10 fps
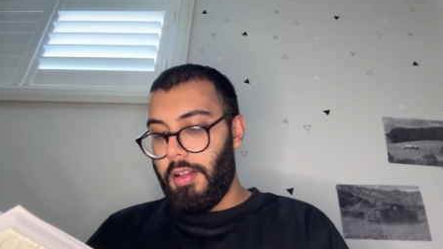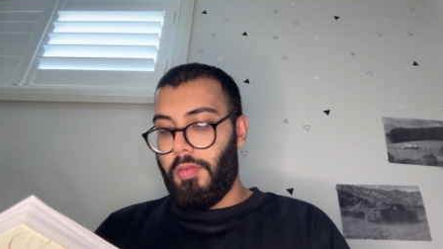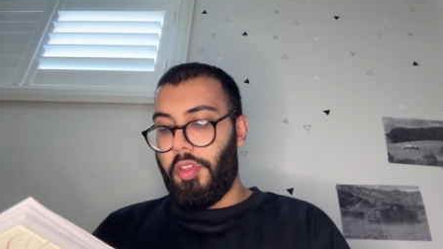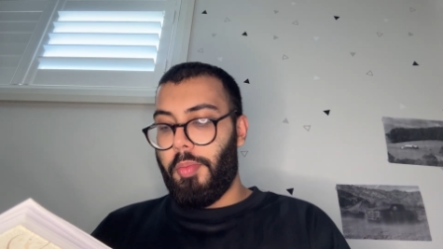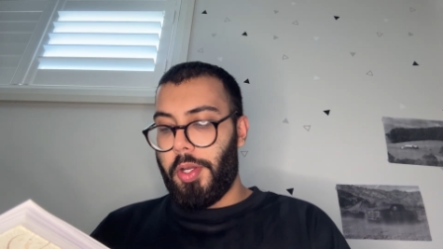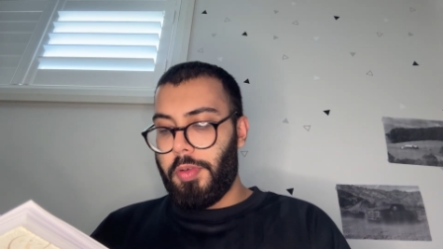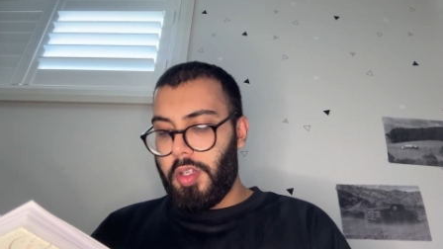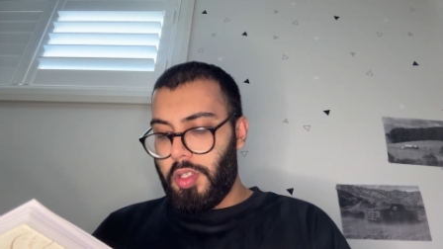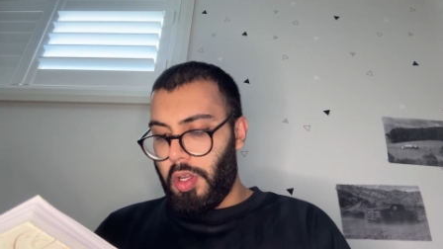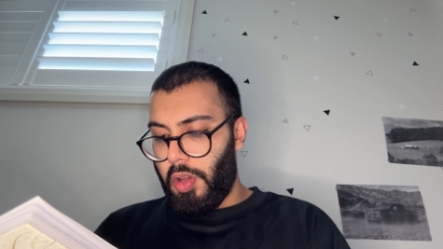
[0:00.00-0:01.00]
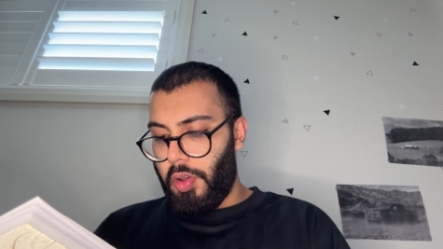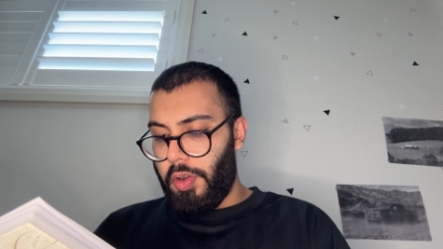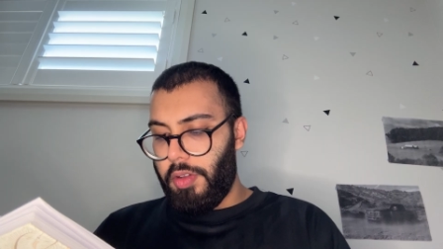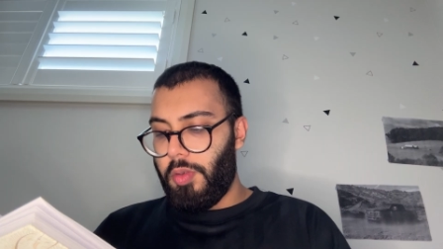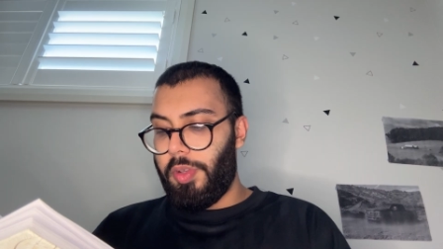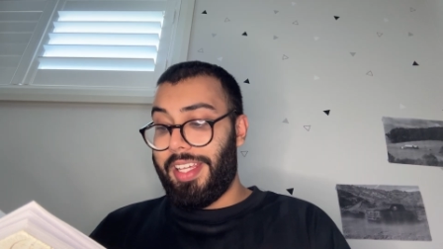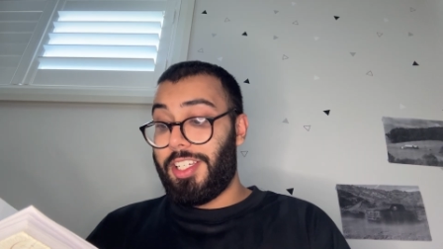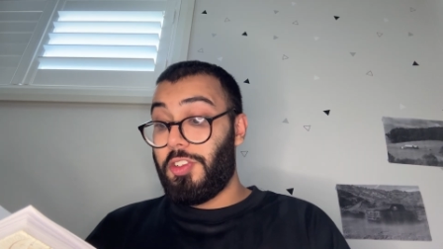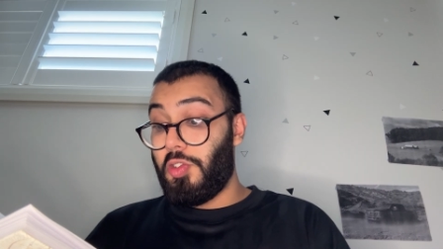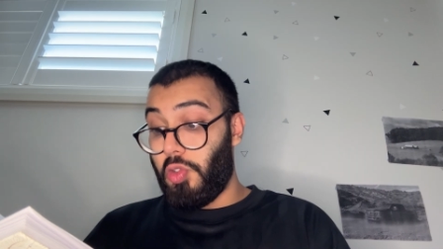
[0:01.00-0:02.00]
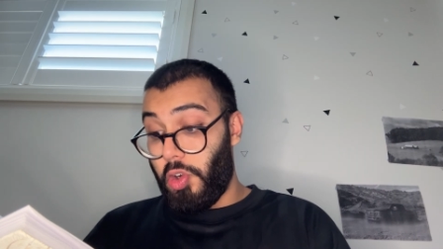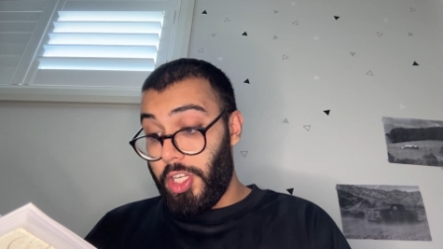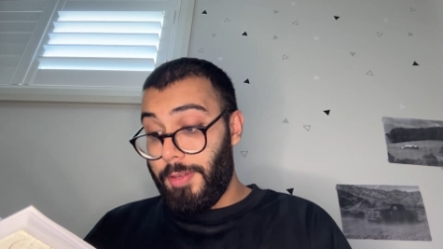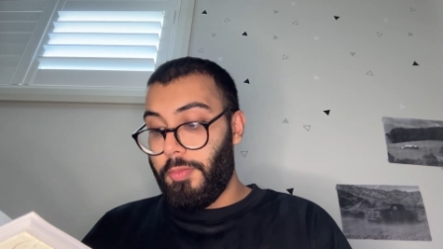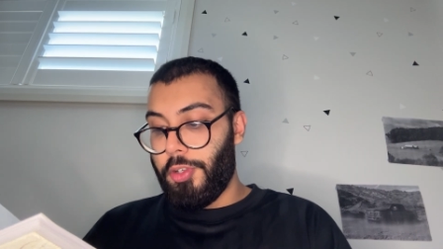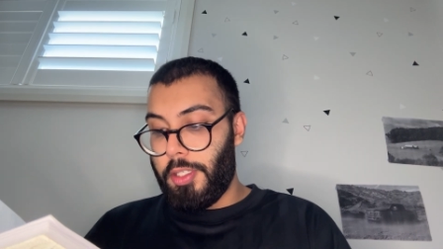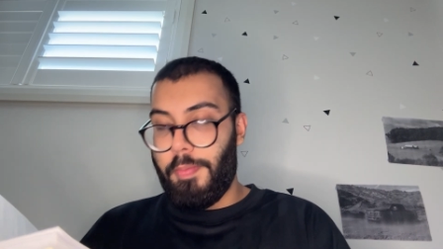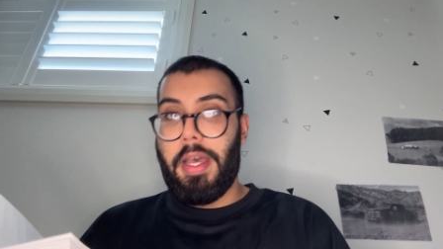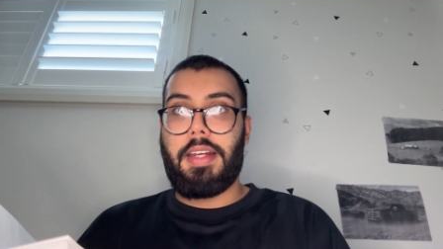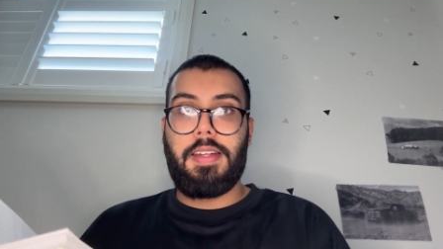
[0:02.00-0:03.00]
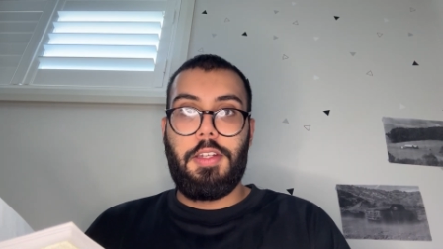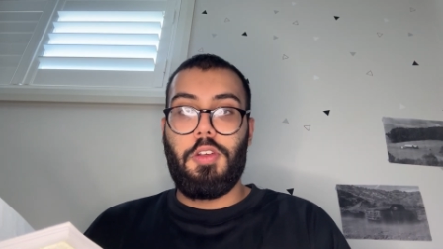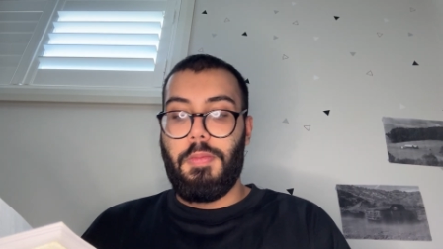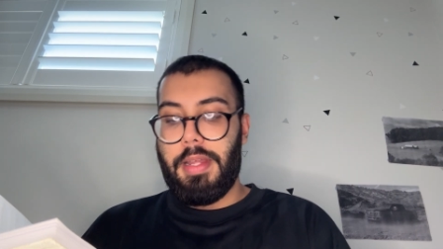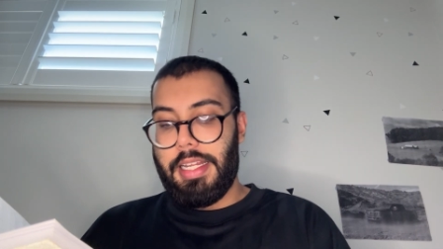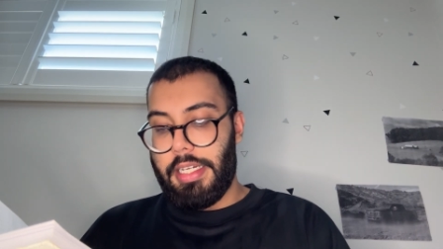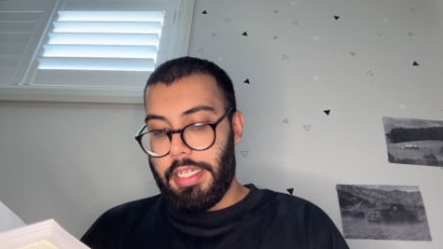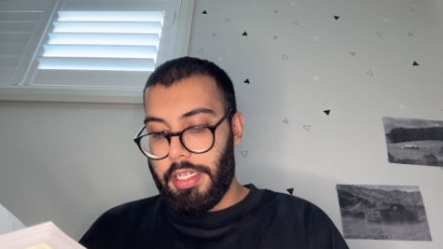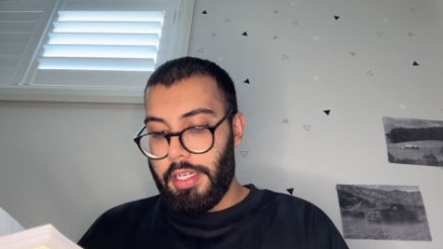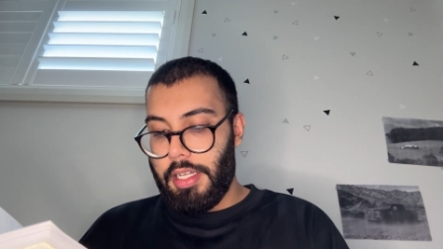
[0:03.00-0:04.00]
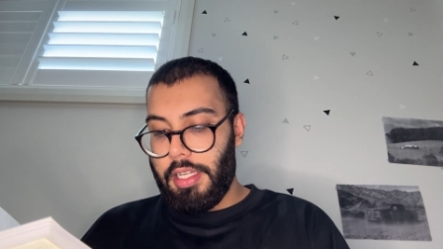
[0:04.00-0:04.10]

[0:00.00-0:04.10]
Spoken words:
With moderate tone, with extreme respect and humility.